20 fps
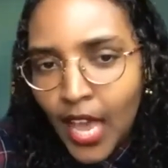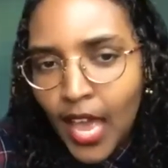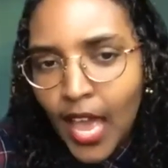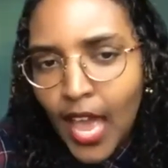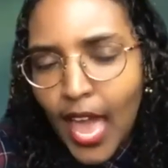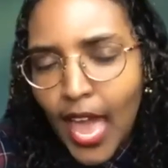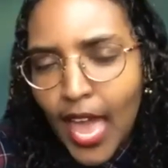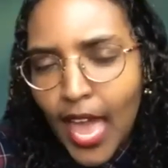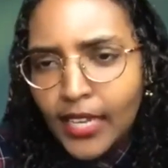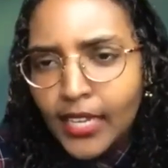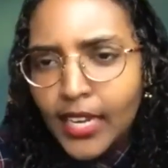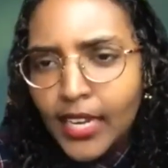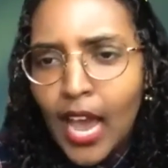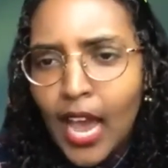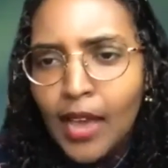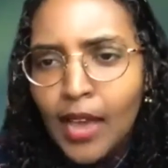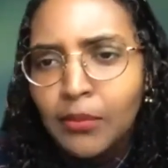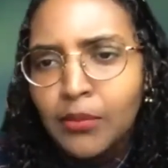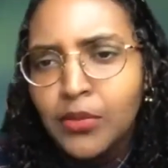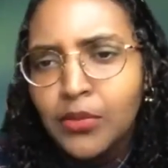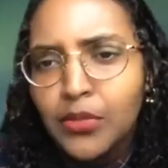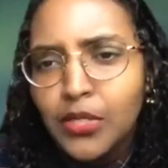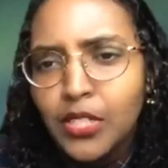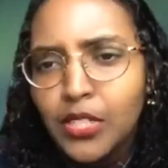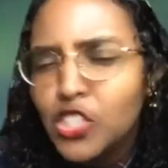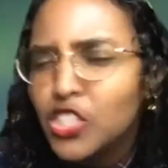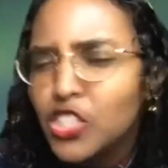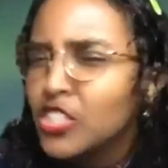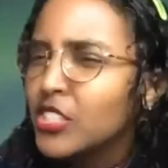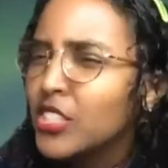And I'm
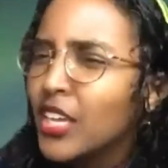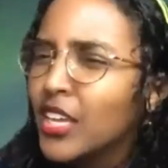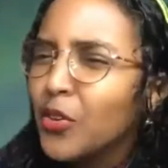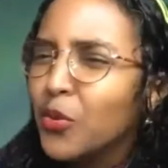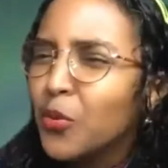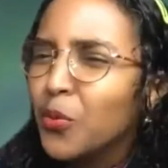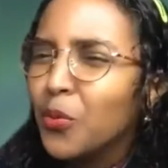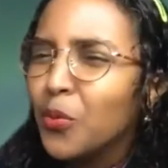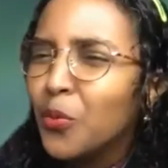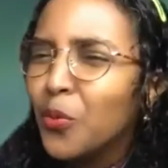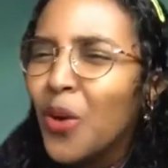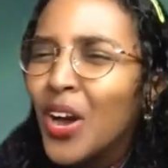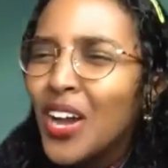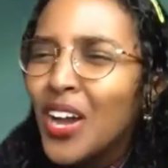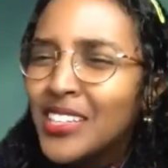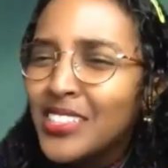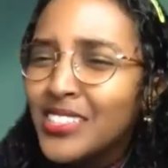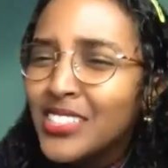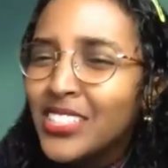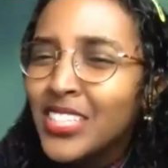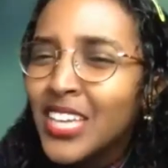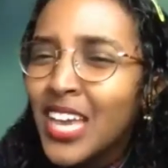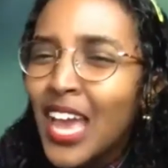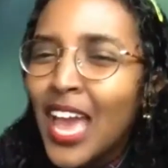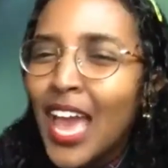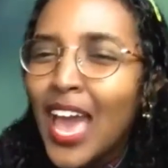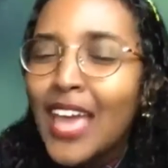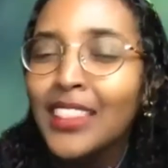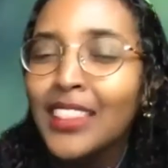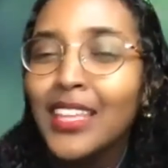just like, what?
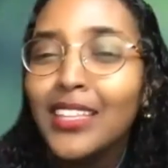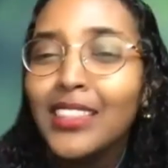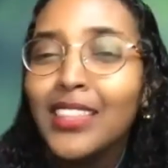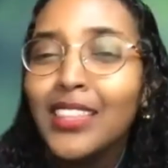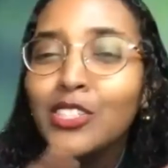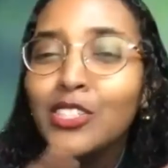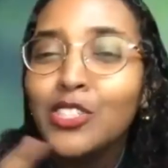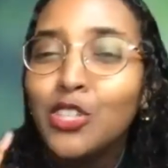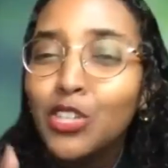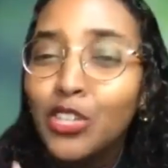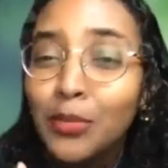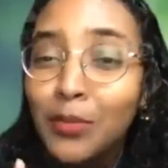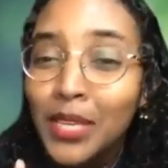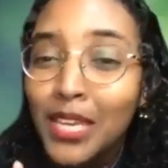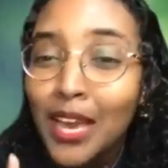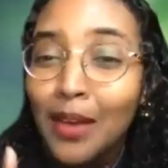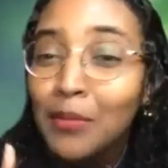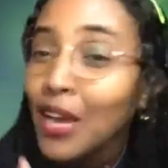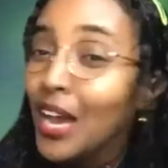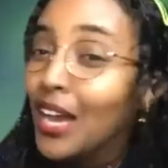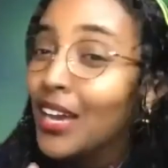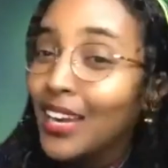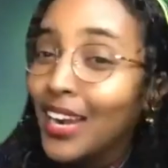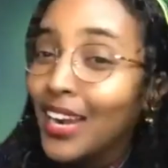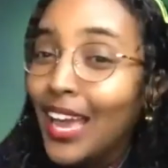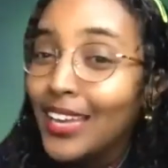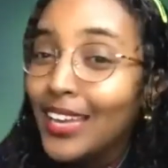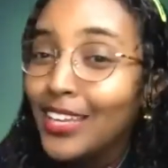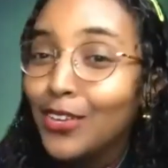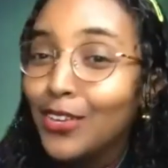And like, that took me, I'm not gonna lie
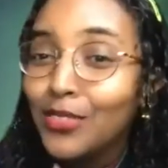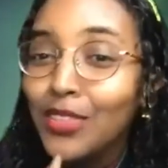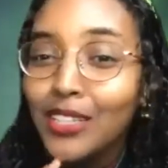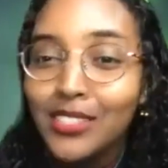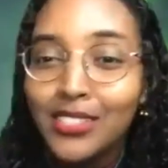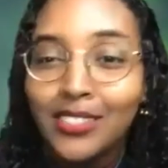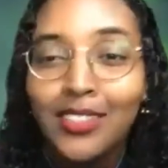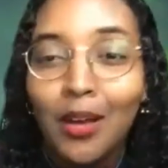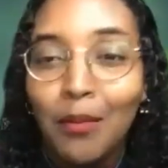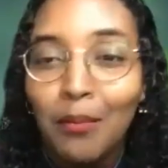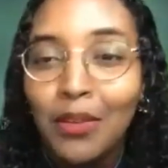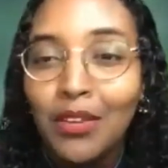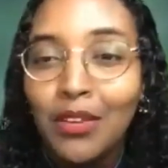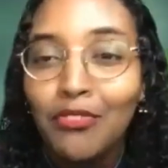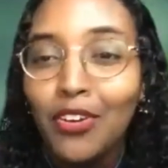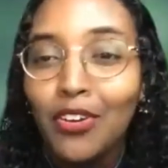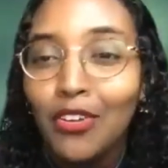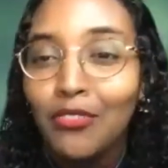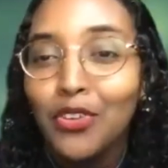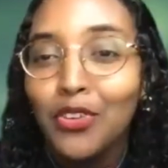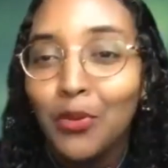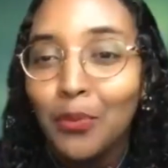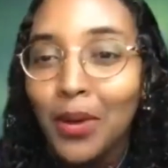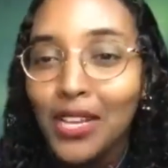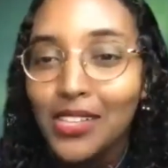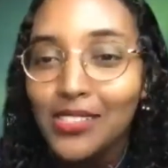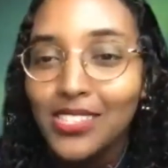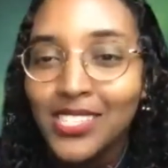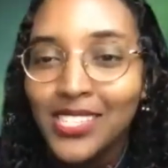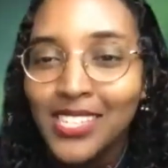to you, that stopped me for a few
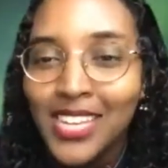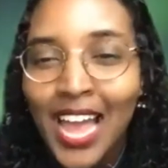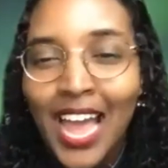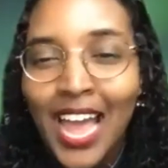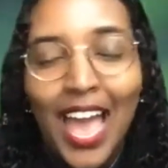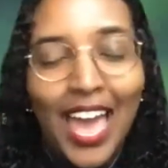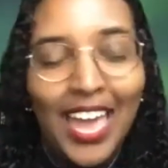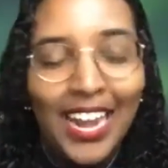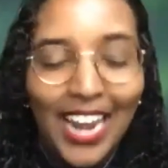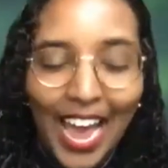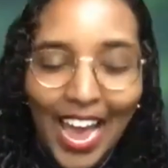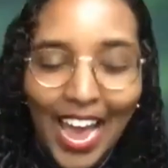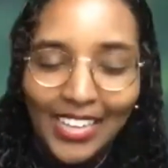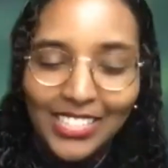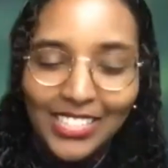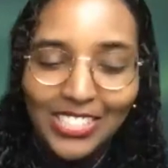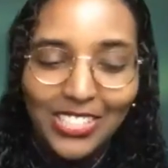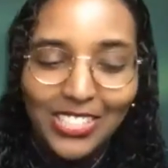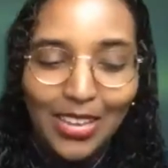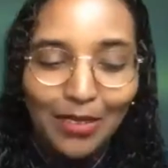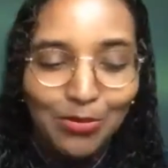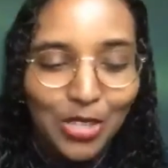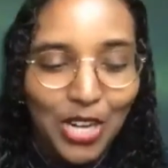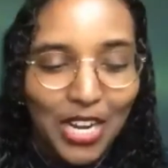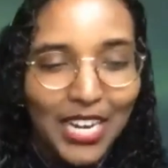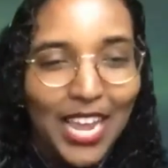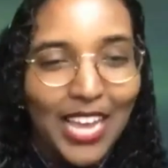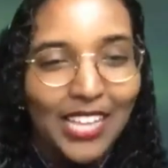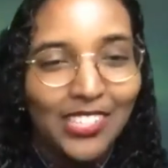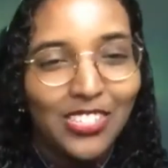months. And I just kept trying to
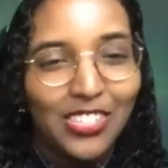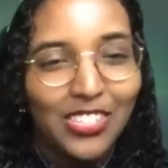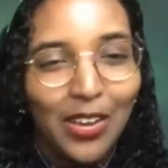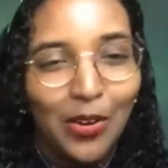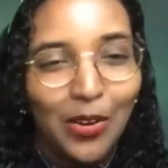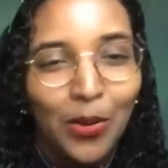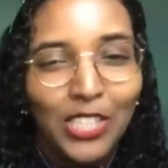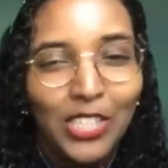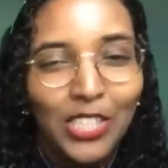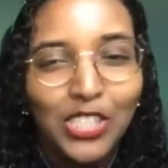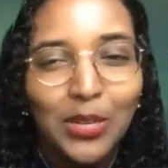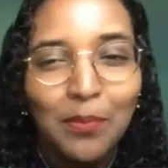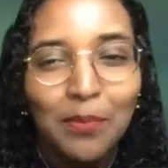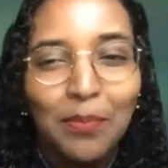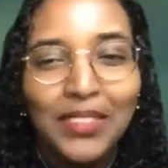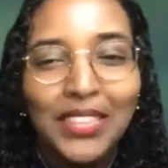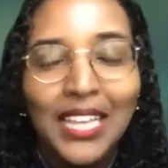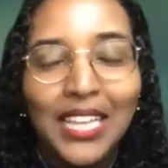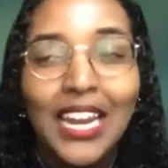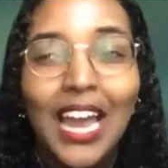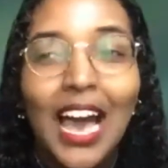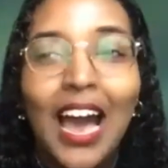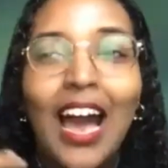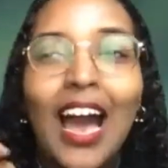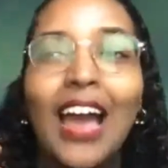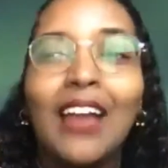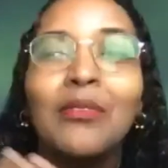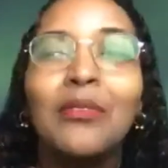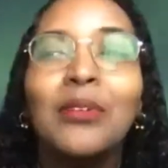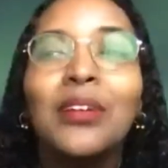answer that question. But then I
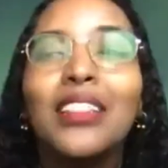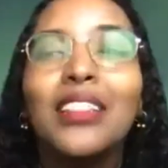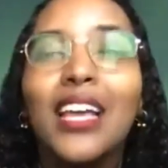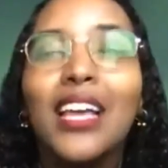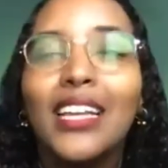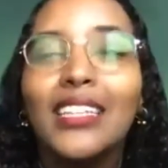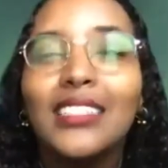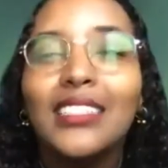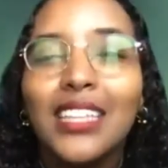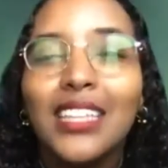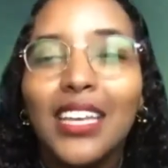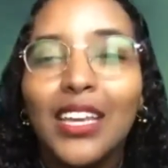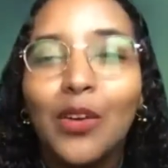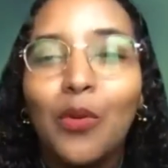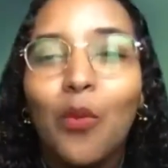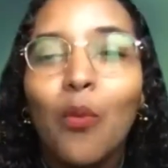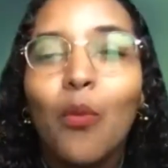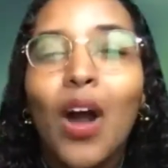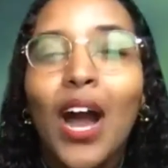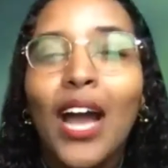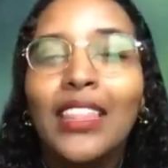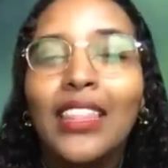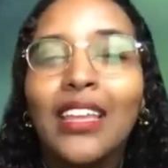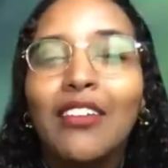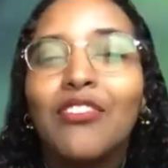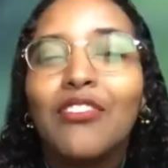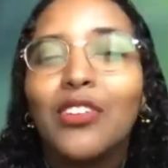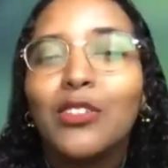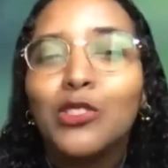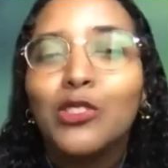realized like why that
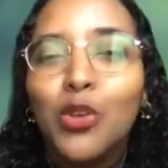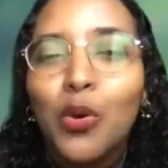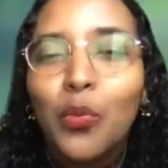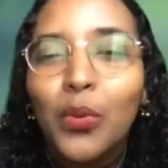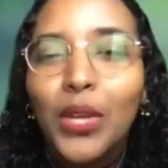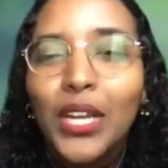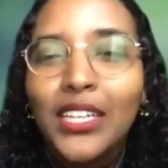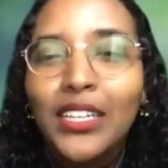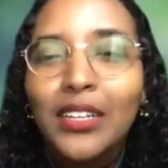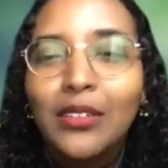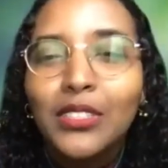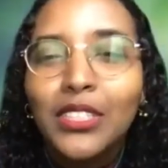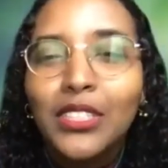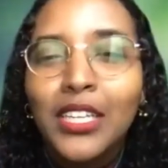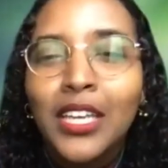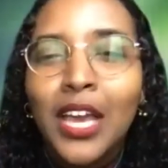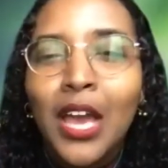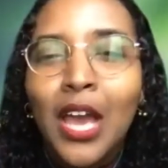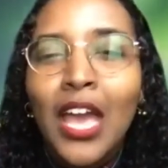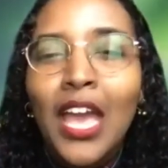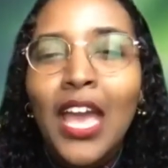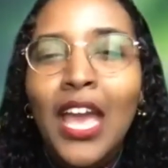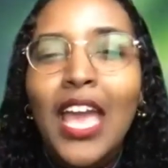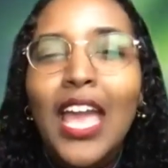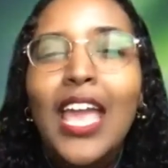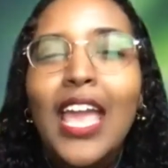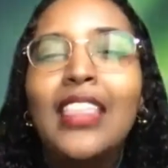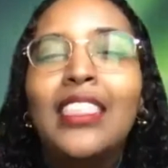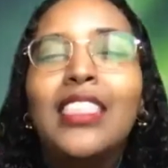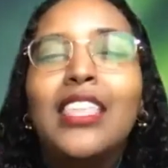felt so weird. I was like,
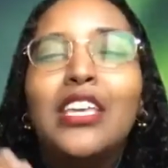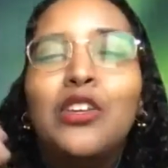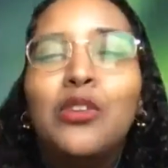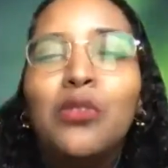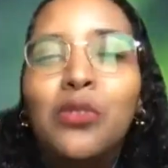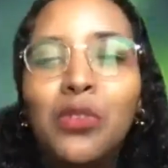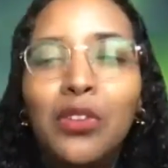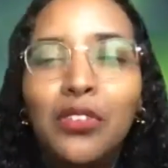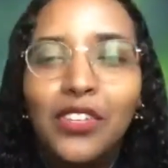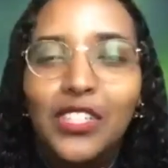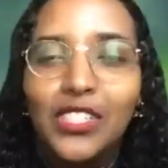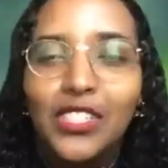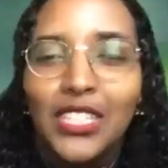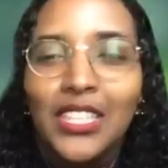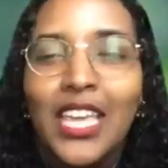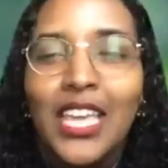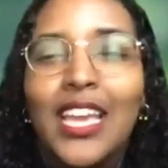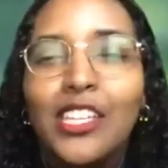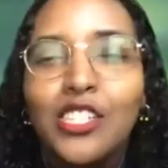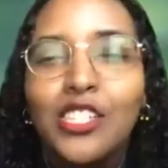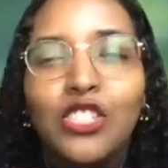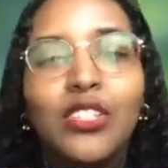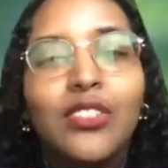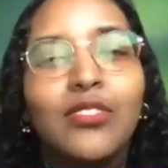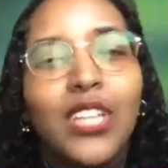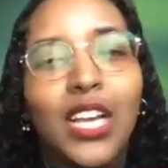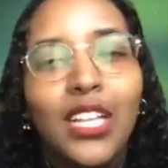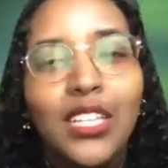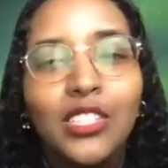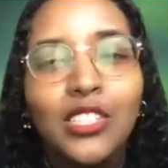in the universe, in the history of
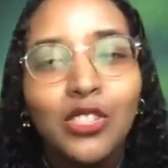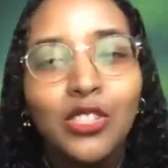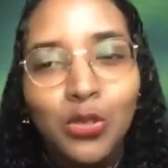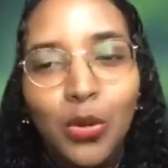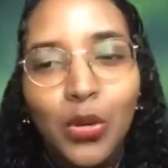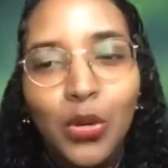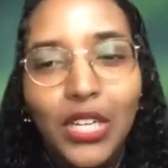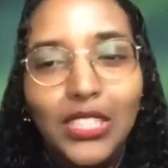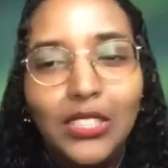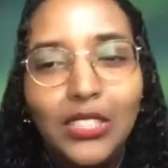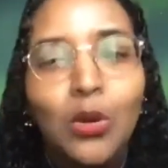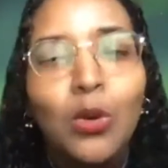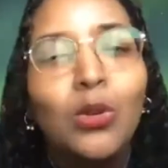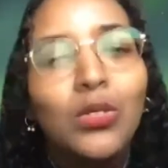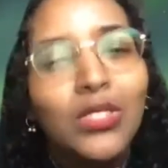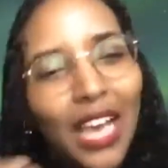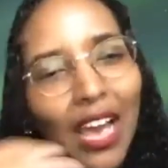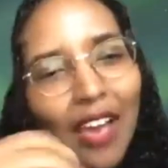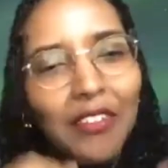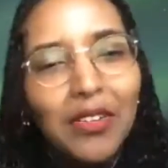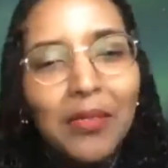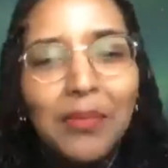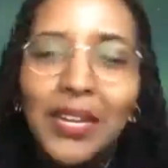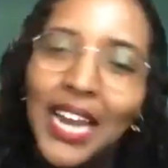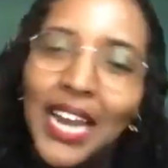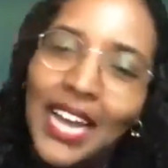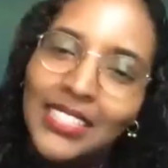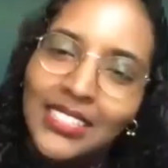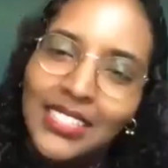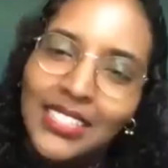telling stories, who's ever been
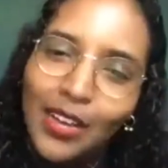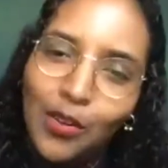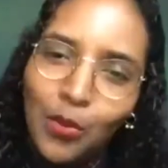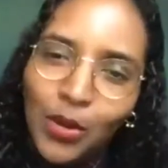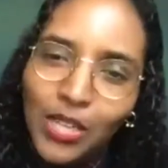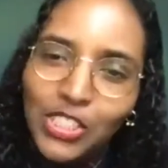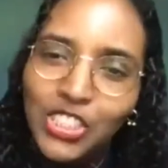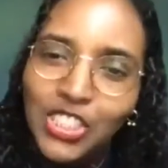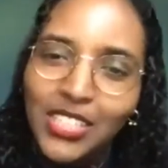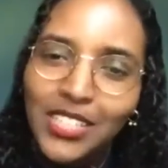asked that question?